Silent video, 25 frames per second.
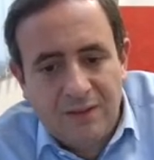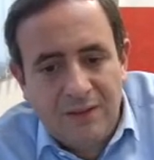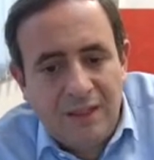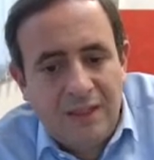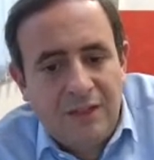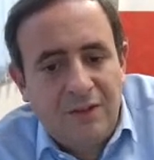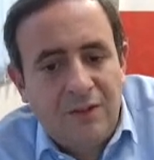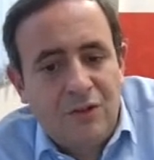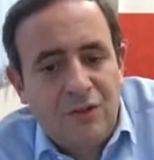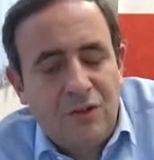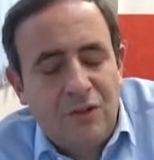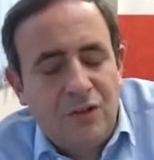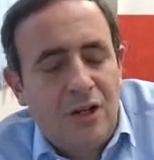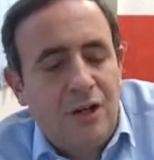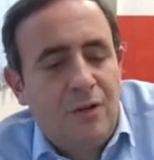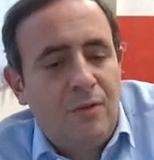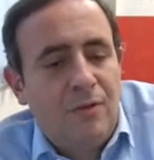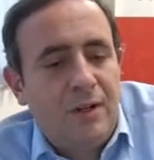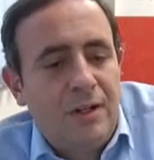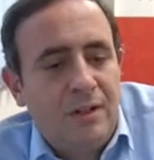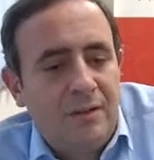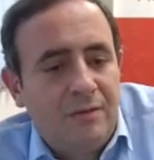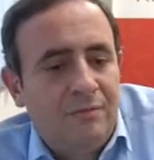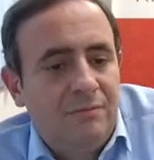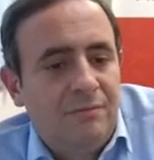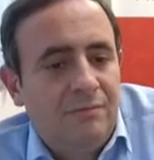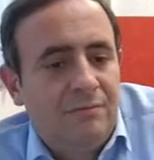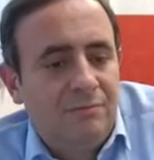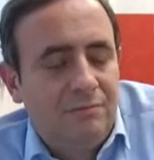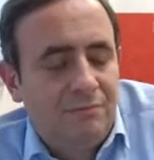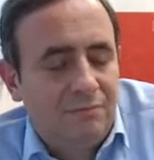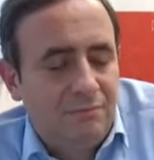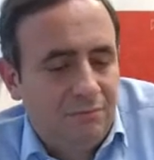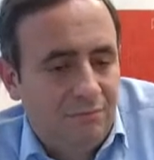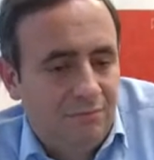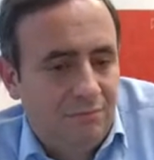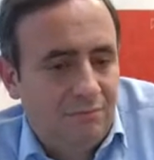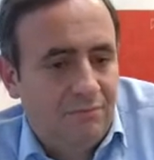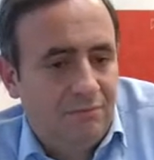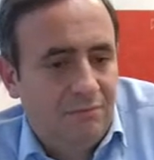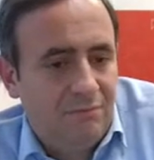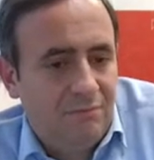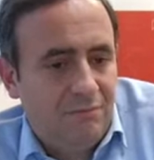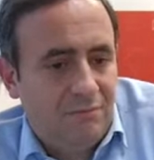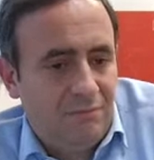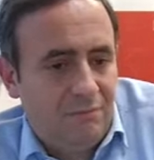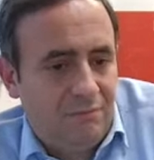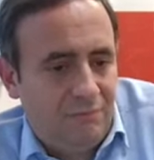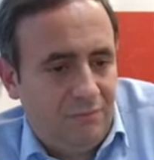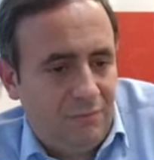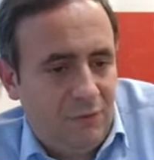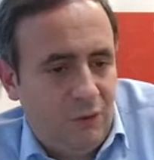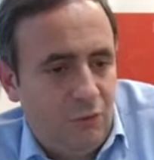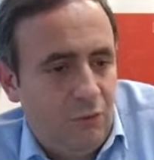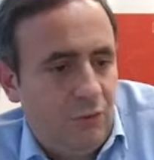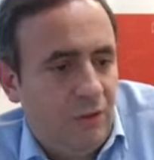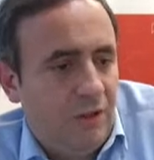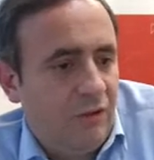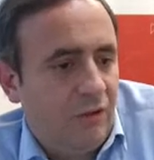There is no one who